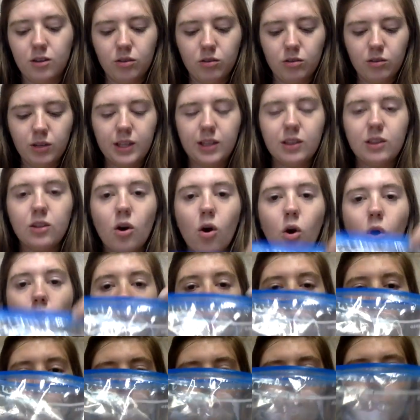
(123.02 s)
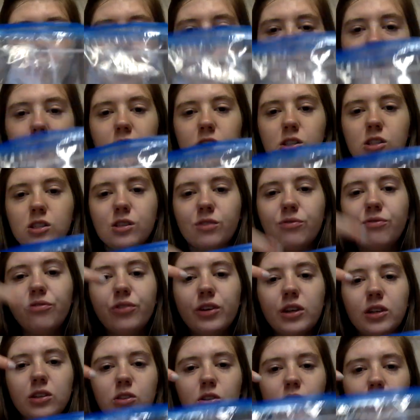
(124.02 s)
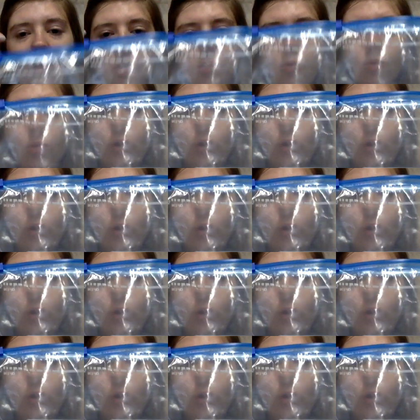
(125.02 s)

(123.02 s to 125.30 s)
like the whole bag just filled to the